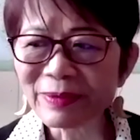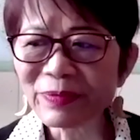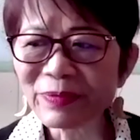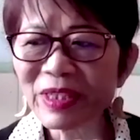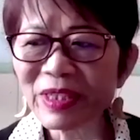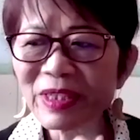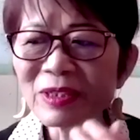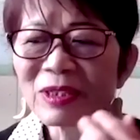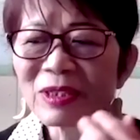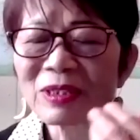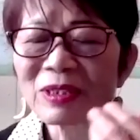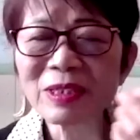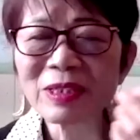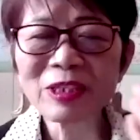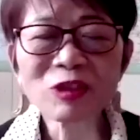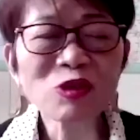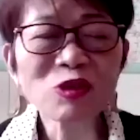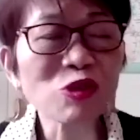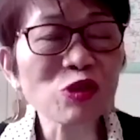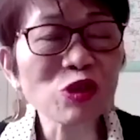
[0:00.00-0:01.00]

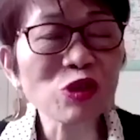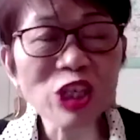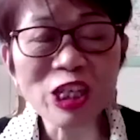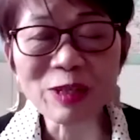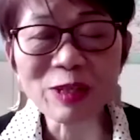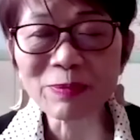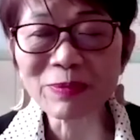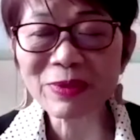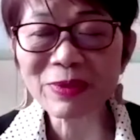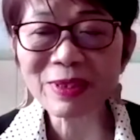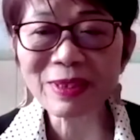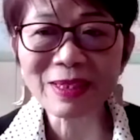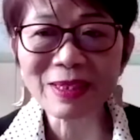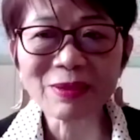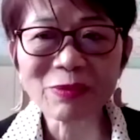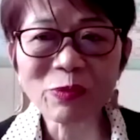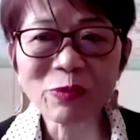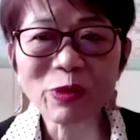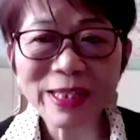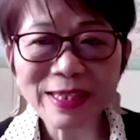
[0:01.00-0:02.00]
his dreams,
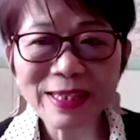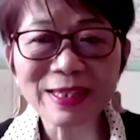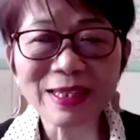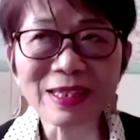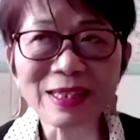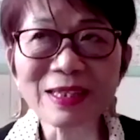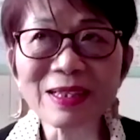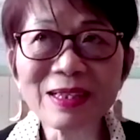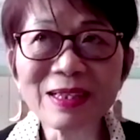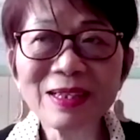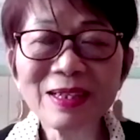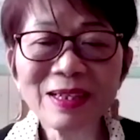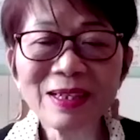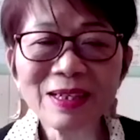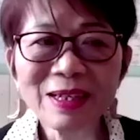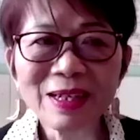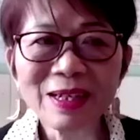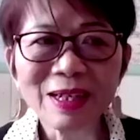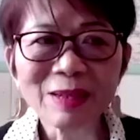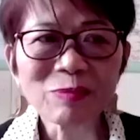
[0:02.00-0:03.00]
that one day
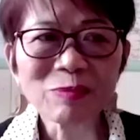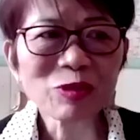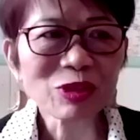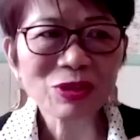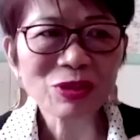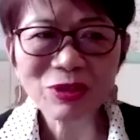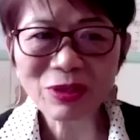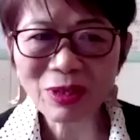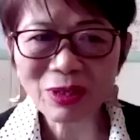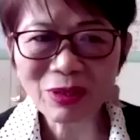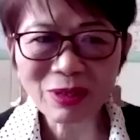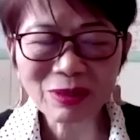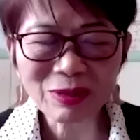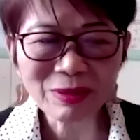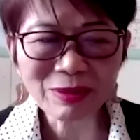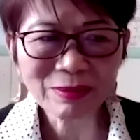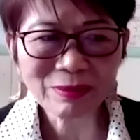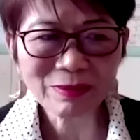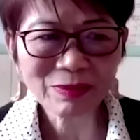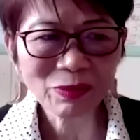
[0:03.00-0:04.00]
I'm just not
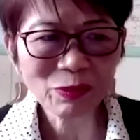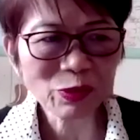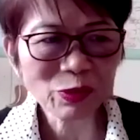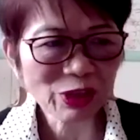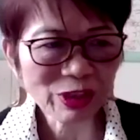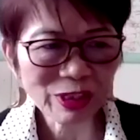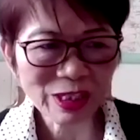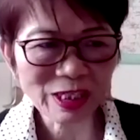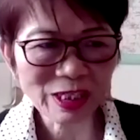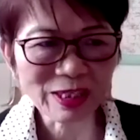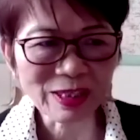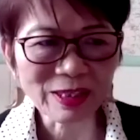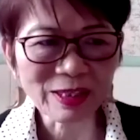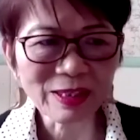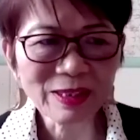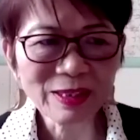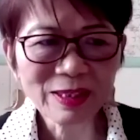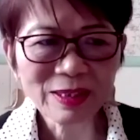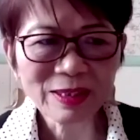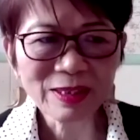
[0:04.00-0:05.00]

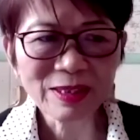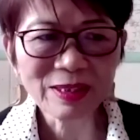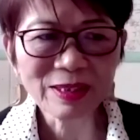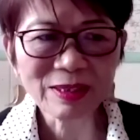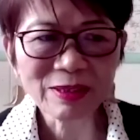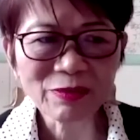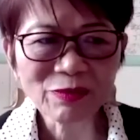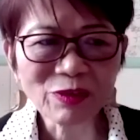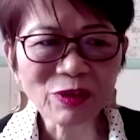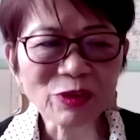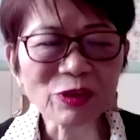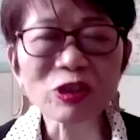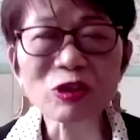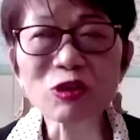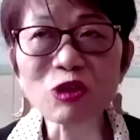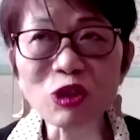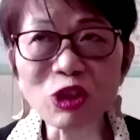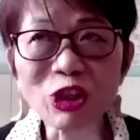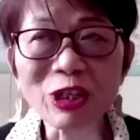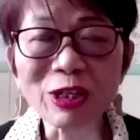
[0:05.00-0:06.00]
working for the
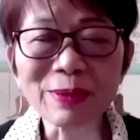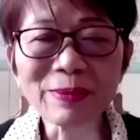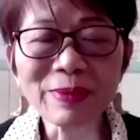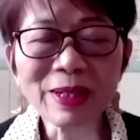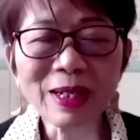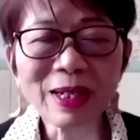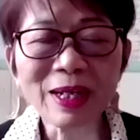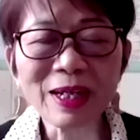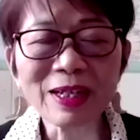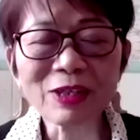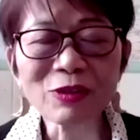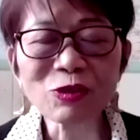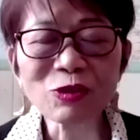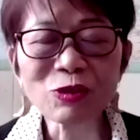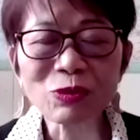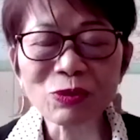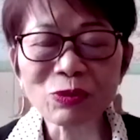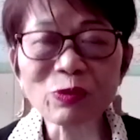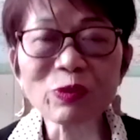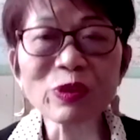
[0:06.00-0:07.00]
job. I
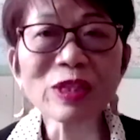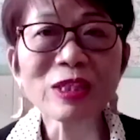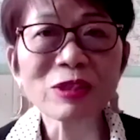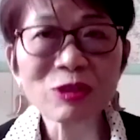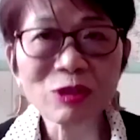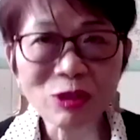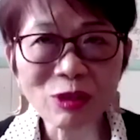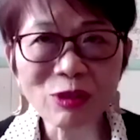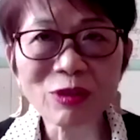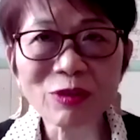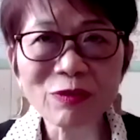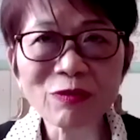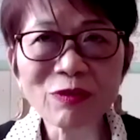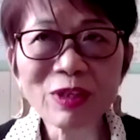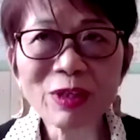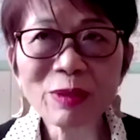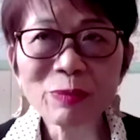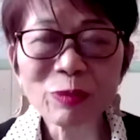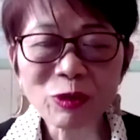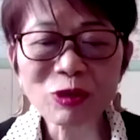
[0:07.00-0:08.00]
should really serve
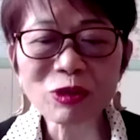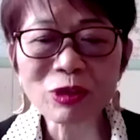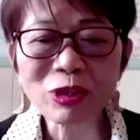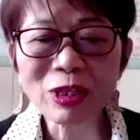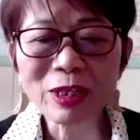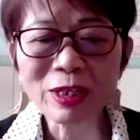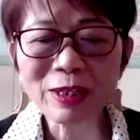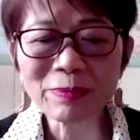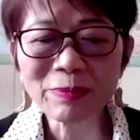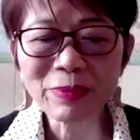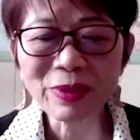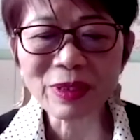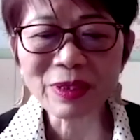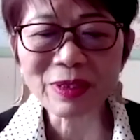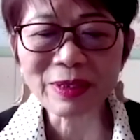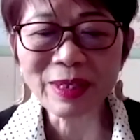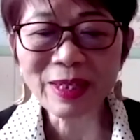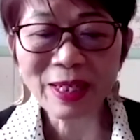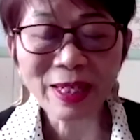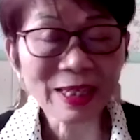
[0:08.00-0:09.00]
British
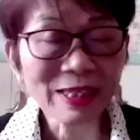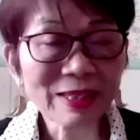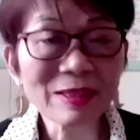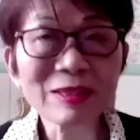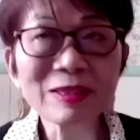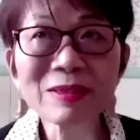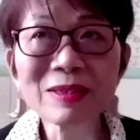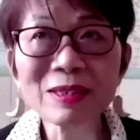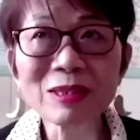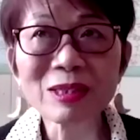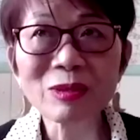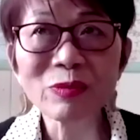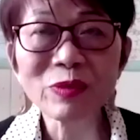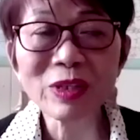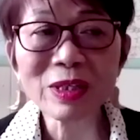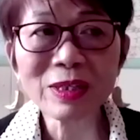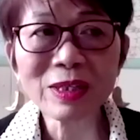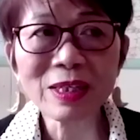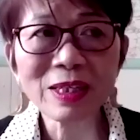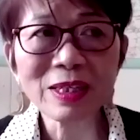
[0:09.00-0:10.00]
Columbia. And this is
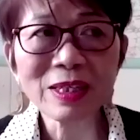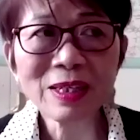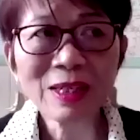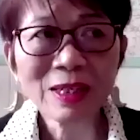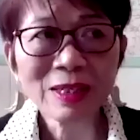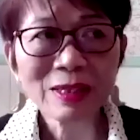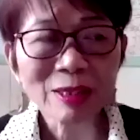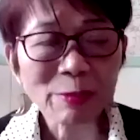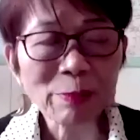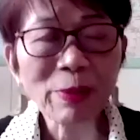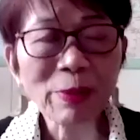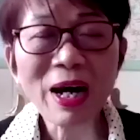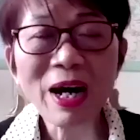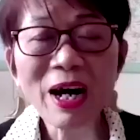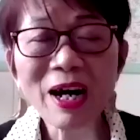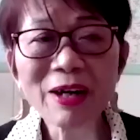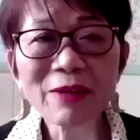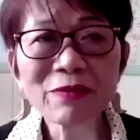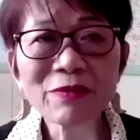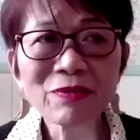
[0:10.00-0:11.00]
really the
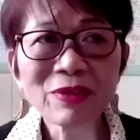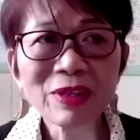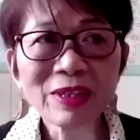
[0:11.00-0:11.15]
path